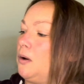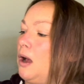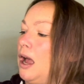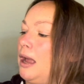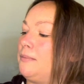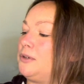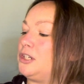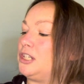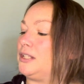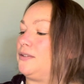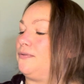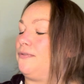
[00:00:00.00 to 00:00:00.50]

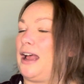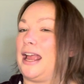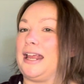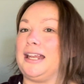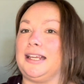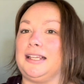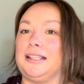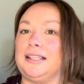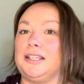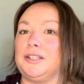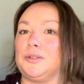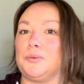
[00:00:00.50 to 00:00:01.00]
I'm just
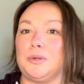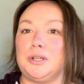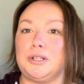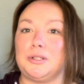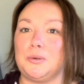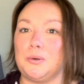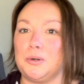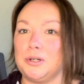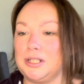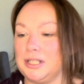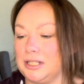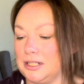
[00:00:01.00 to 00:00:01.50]
finding these
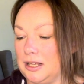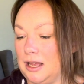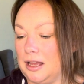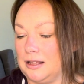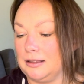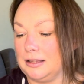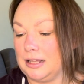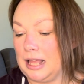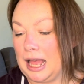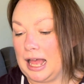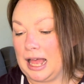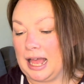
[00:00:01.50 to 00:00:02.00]
resources
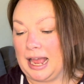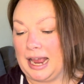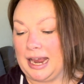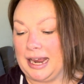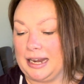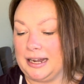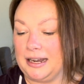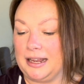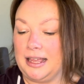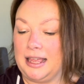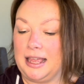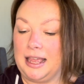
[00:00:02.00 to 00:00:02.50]

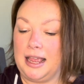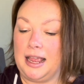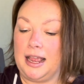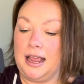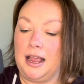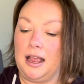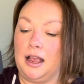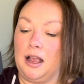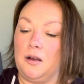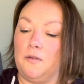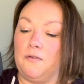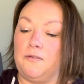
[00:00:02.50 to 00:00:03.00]
online.
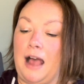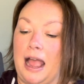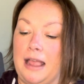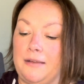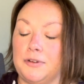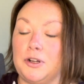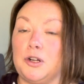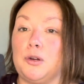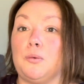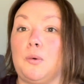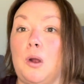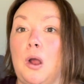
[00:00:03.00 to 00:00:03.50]
5
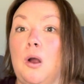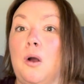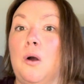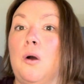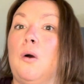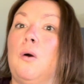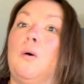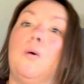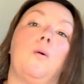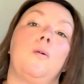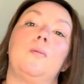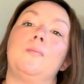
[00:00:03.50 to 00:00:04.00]
in a
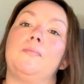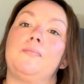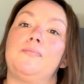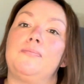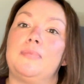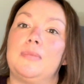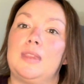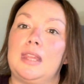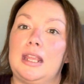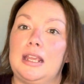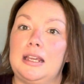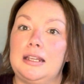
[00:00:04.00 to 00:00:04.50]
Row
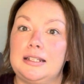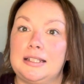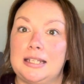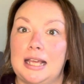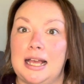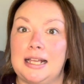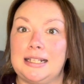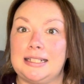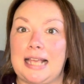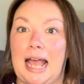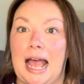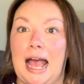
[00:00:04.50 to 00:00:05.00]

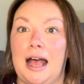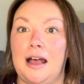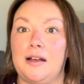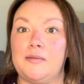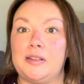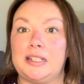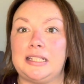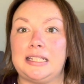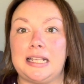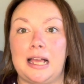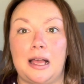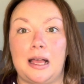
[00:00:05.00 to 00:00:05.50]
does
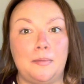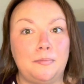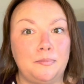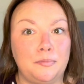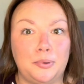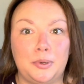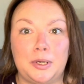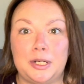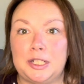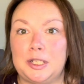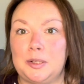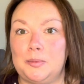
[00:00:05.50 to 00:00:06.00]
have some
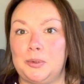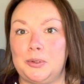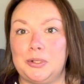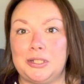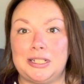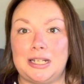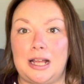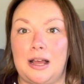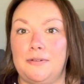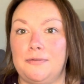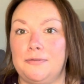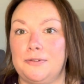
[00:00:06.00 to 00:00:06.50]
printable
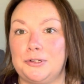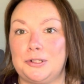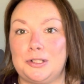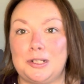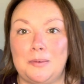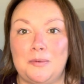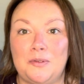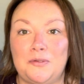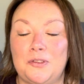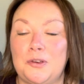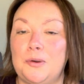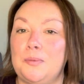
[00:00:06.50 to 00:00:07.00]
stuff for some
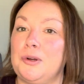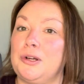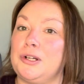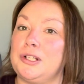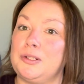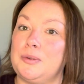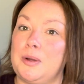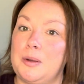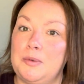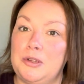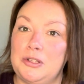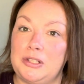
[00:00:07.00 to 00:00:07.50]
of their books,
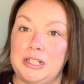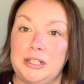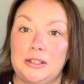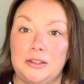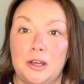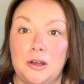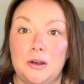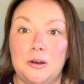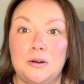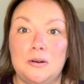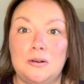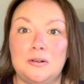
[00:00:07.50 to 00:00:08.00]
so I'm using
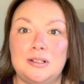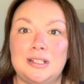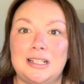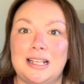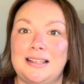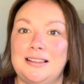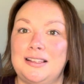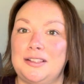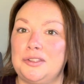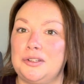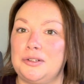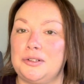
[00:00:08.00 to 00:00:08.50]
those.
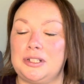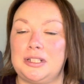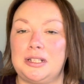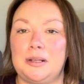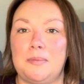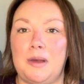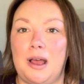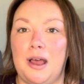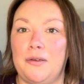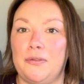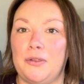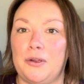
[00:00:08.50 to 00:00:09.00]
And then there's some
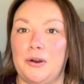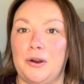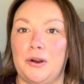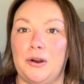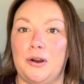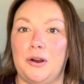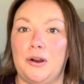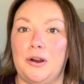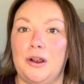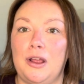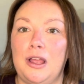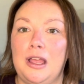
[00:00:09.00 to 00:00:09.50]

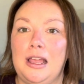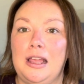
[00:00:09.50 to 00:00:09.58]
other